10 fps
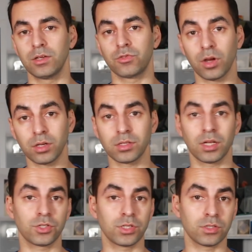Drugs
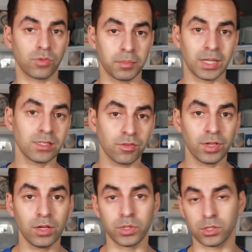such as
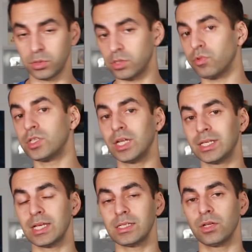remdesivir, which was originally
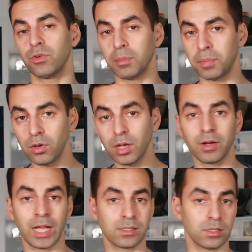tested on Ebola
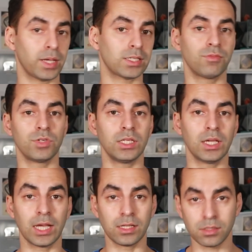and has some activity
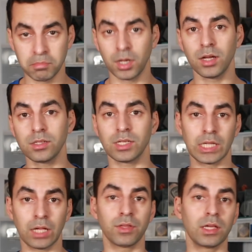against MERS
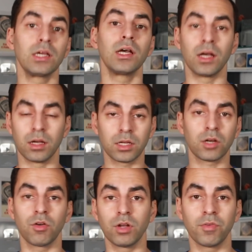and other uh,
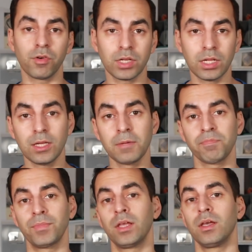coronaviridae,
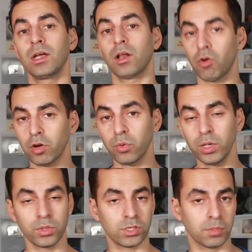
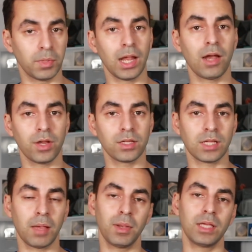chloroquine, which is a malaria
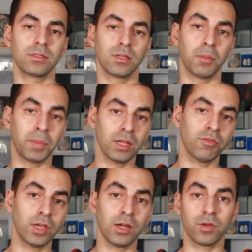tablet,
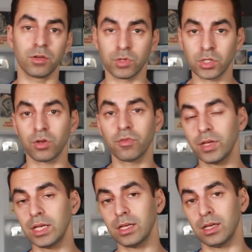lopinavir and
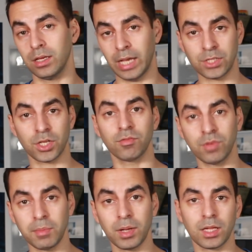ritonavir, uh, HIV
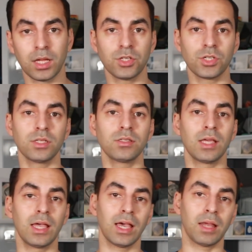medications,
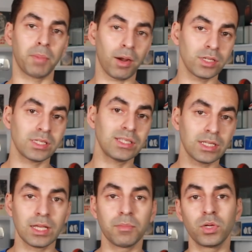and
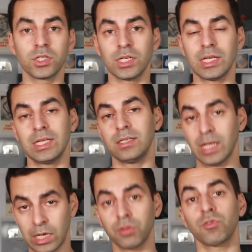baricitinib, which is
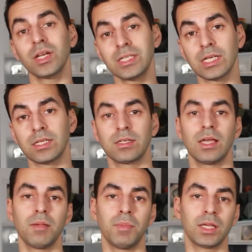an arthritis
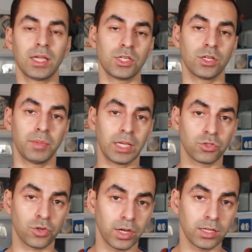medication, are being
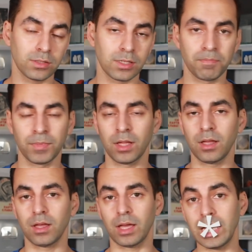trialed.
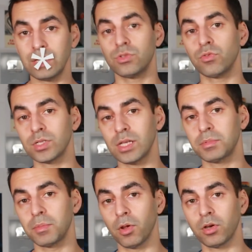ACE2
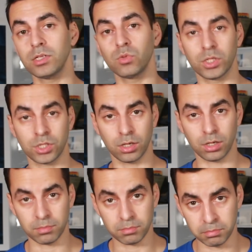receptor blockers, which
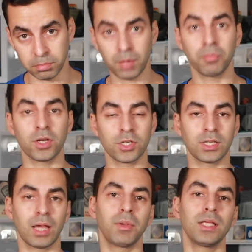are blood pressure
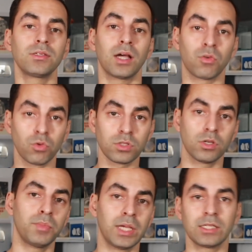tablets, are
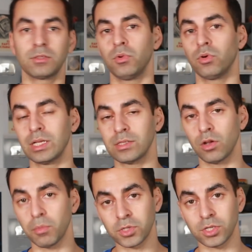also being explored as
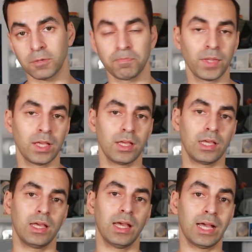an option,
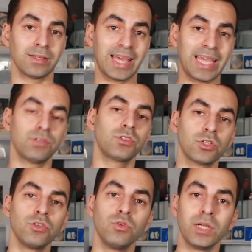as
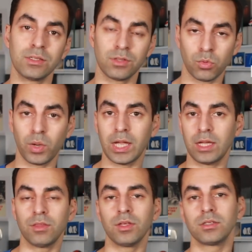ACE2 is the
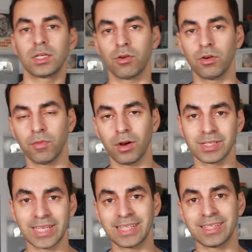way that
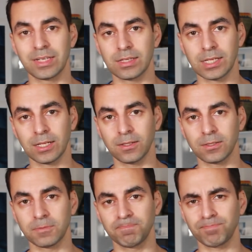coronavirus gets into
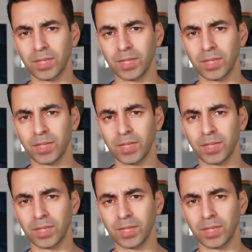cells.